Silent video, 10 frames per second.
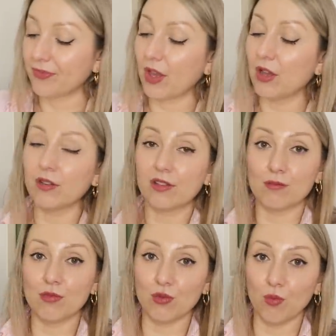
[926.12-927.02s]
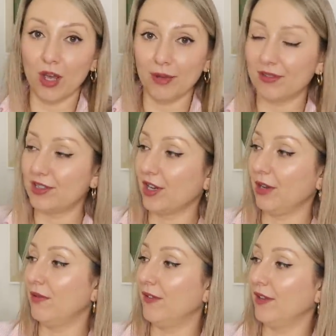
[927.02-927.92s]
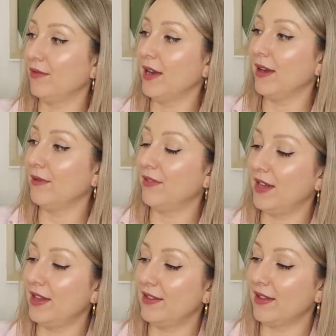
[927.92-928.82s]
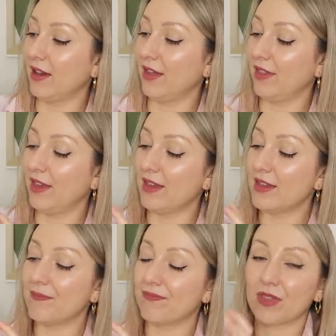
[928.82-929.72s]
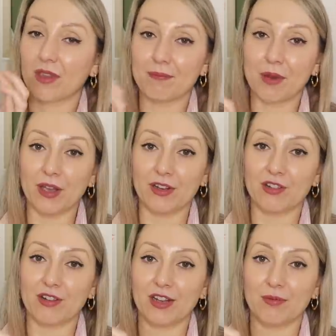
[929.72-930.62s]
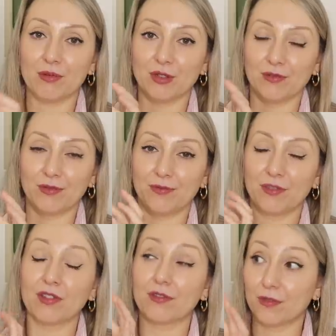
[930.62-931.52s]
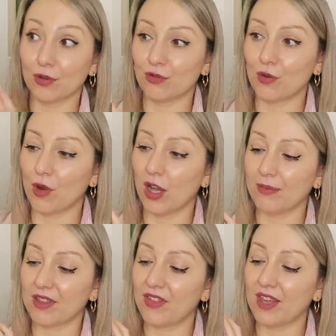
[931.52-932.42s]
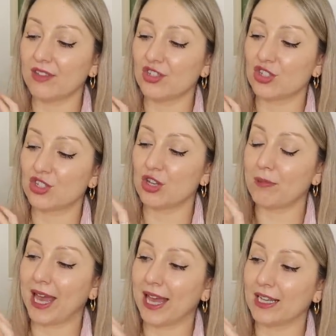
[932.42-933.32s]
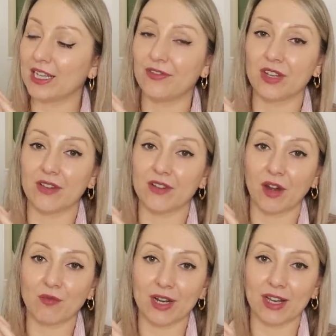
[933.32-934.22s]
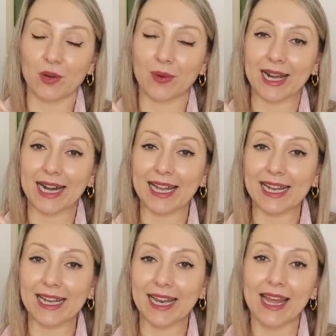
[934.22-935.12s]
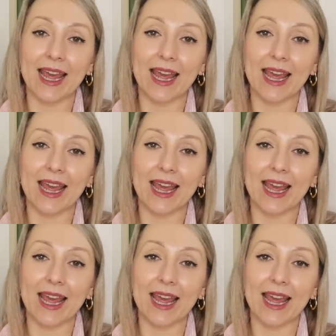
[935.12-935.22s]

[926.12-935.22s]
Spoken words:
got some more wipes to go with it as well. These are the biodegradable Sephora wipes. These are just super handy for giving a really quick clean.